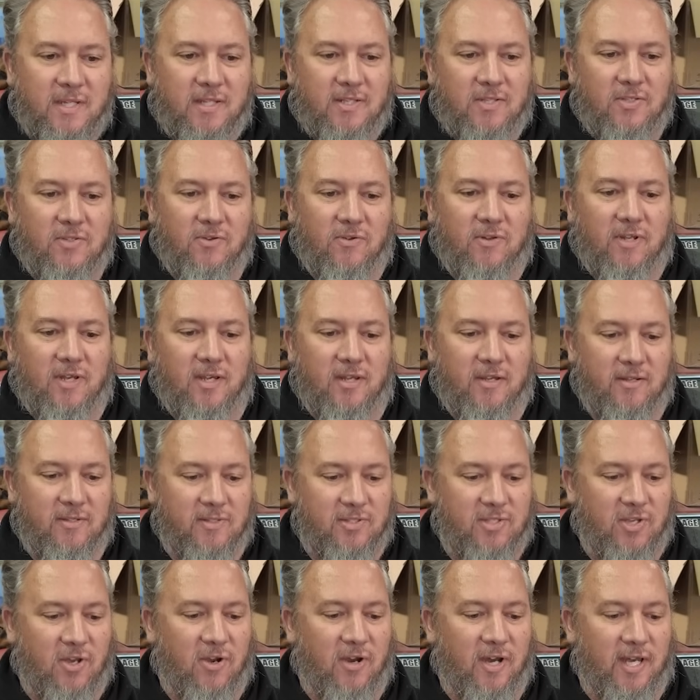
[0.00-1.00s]
sort of
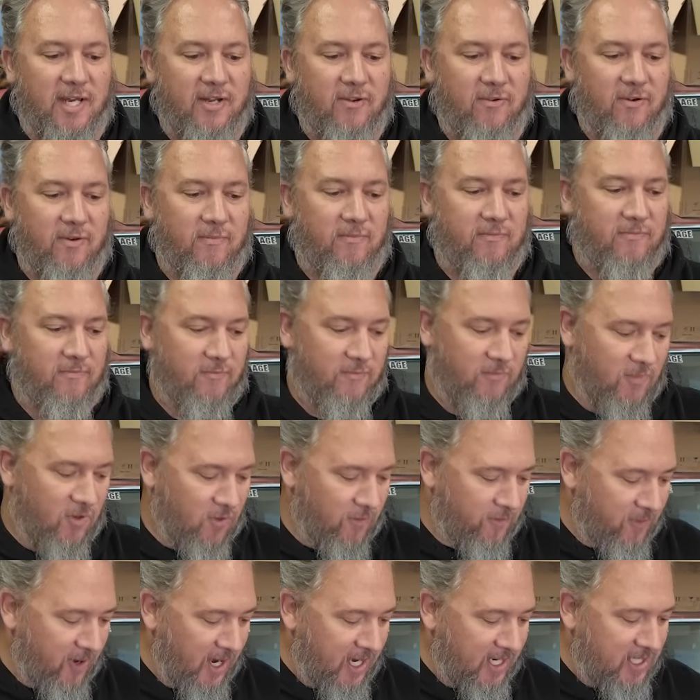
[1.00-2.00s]
tighter and
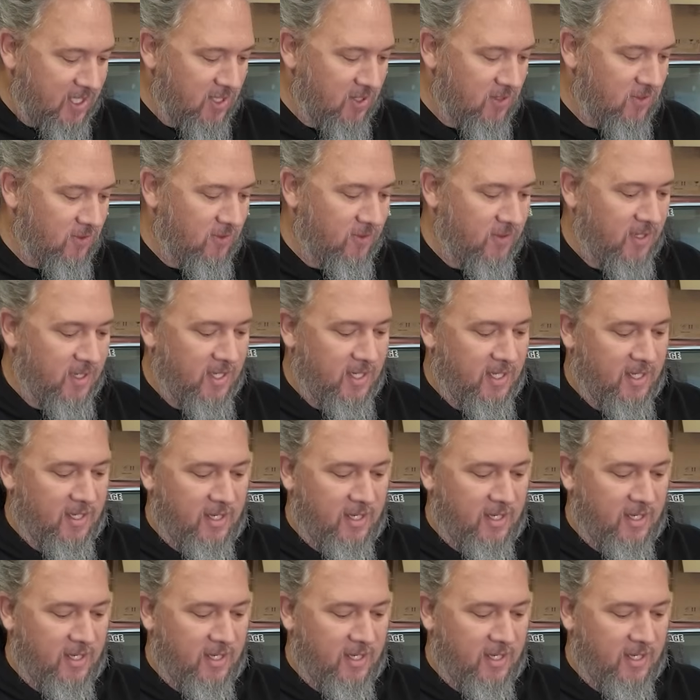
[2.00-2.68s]
more practical.